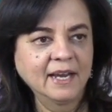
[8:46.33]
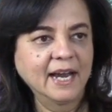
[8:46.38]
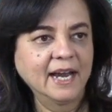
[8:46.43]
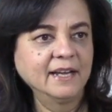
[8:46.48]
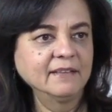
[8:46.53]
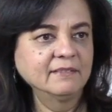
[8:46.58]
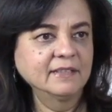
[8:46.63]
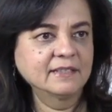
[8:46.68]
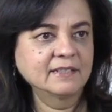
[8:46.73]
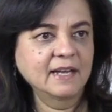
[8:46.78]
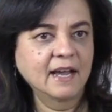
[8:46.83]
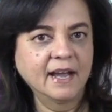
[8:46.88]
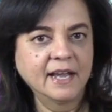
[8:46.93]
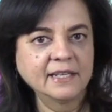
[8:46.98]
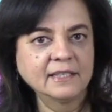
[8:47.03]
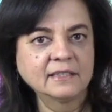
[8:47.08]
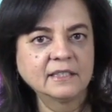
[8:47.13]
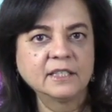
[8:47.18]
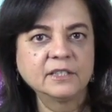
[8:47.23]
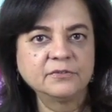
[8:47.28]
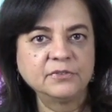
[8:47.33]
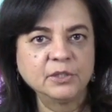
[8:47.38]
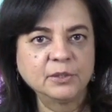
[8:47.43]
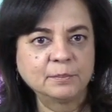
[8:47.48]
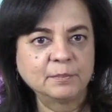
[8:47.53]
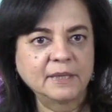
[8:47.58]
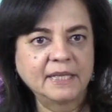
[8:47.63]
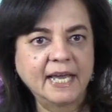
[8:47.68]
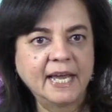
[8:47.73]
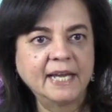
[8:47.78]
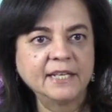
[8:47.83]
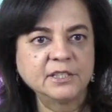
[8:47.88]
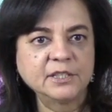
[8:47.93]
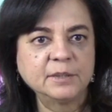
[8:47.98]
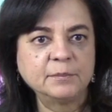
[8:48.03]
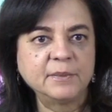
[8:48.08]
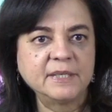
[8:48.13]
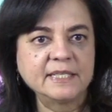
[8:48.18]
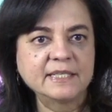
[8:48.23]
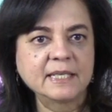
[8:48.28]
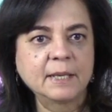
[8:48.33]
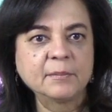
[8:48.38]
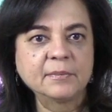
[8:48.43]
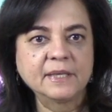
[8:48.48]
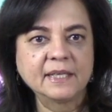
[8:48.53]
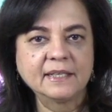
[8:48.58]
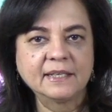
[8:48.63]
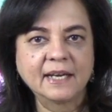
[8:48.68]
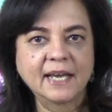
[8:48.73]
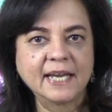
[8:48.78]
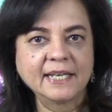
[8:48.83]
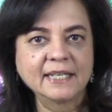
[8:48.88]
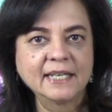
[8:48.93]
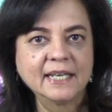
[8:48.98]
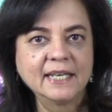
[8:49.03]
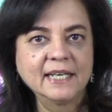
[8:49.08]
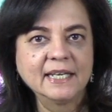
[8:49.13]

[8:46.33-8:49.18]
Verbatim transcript: And the title of your plan could be something like,